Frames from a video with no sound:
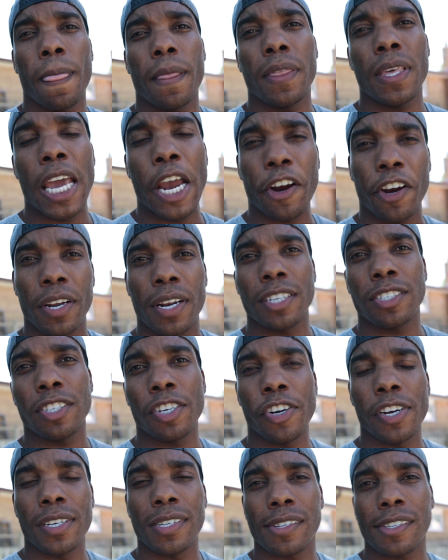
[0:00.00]
the air
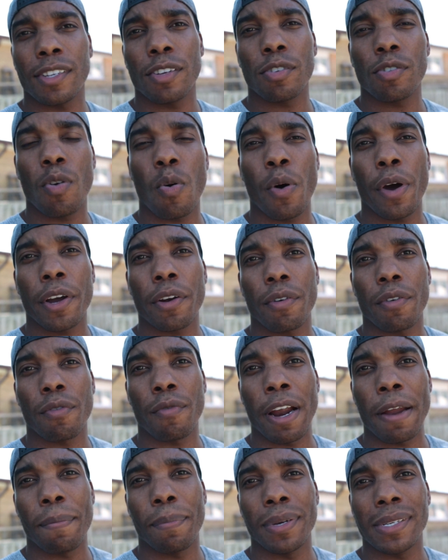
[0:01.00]
conditioner is still going
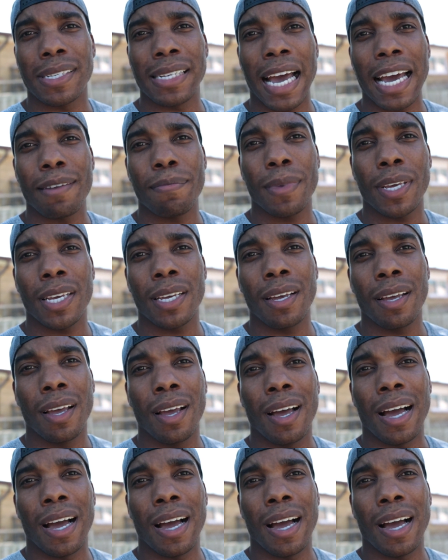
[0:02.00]
right beside me.